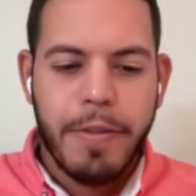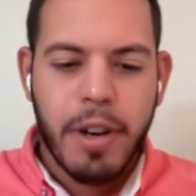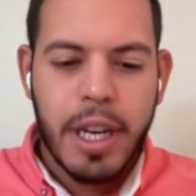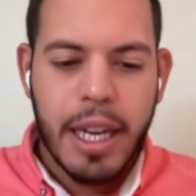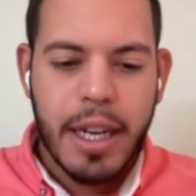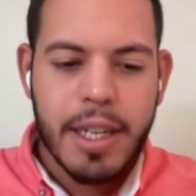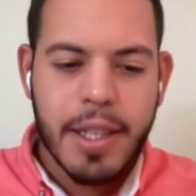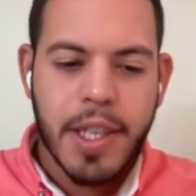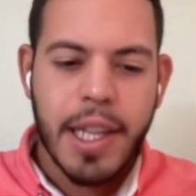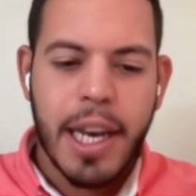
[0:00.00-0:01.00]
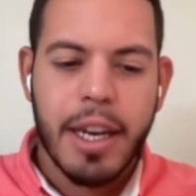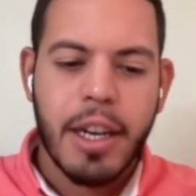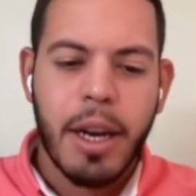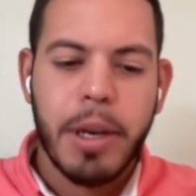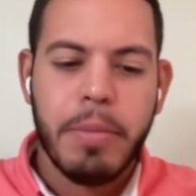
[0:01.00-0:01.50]
before getting into the
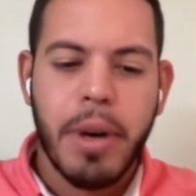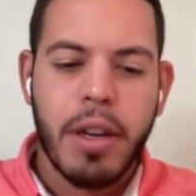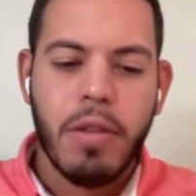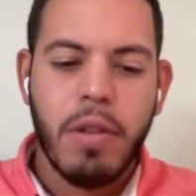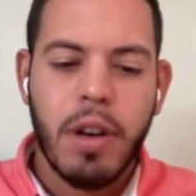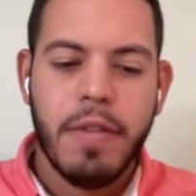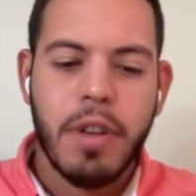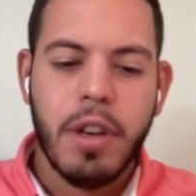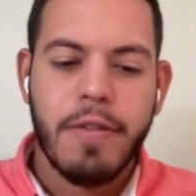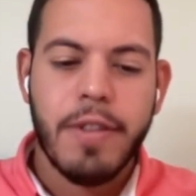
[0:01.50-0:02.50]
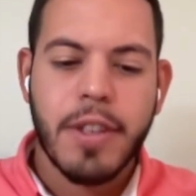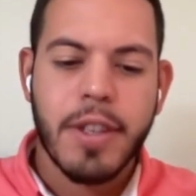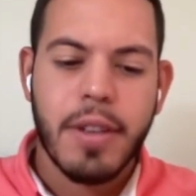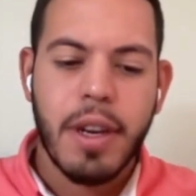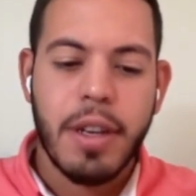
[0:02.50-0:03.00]
economic model of
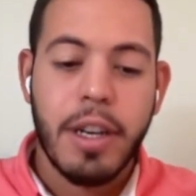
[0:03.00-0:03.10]
Nervos's